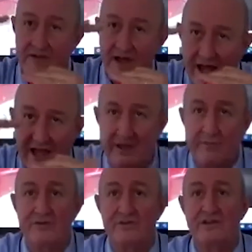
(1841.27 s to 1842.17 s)
high
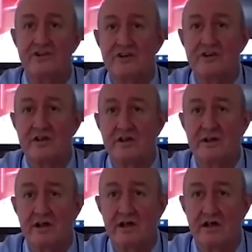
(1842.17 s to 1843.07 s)
precision
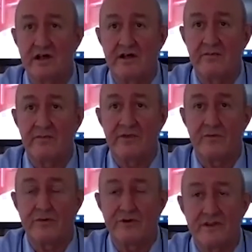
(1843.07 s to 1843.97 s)

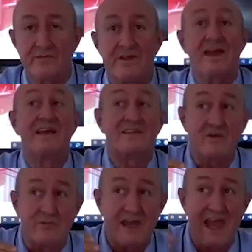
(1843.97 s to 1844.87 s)
prisms.
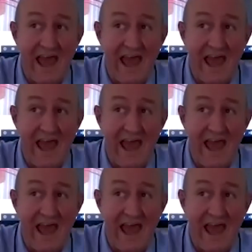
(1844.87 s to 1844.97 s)
So you